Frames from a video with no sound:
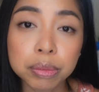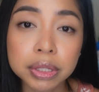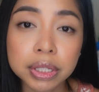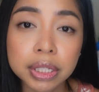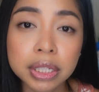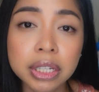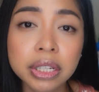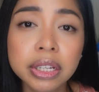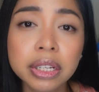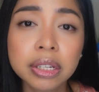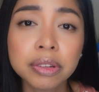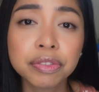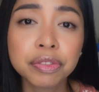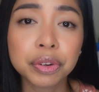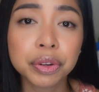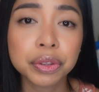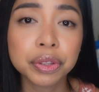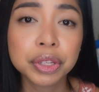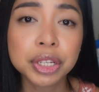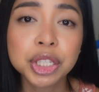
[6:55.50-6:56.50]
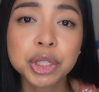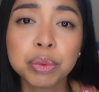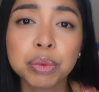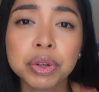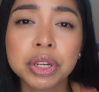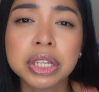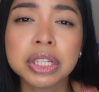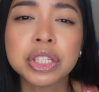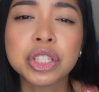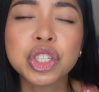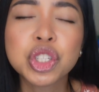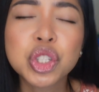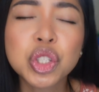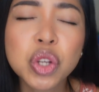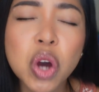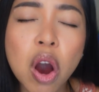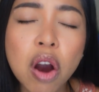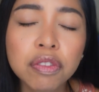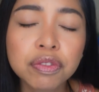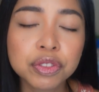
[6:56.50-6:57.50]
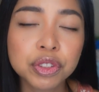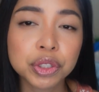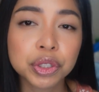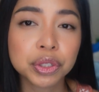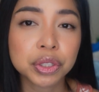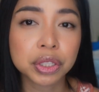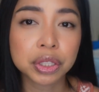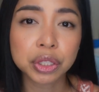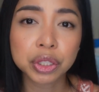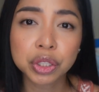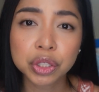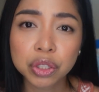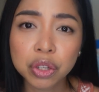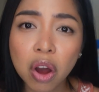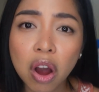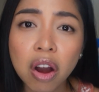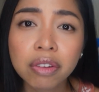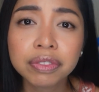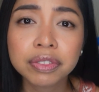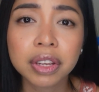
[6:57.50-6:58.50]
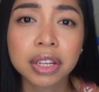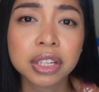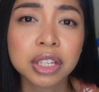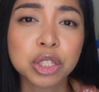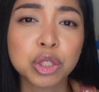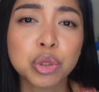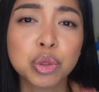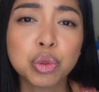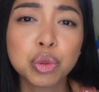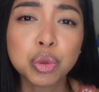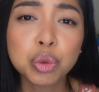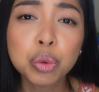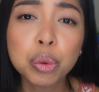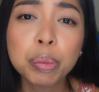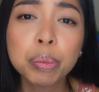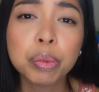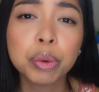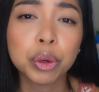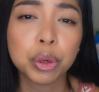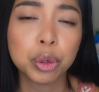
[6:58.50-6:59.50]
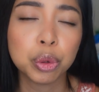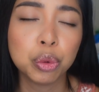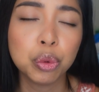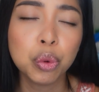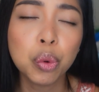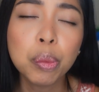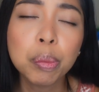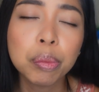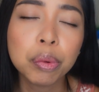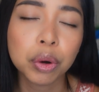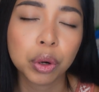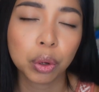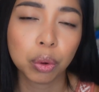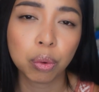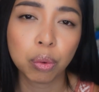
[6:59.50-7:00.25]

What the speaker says: material for this one is softer than soft and it's super duper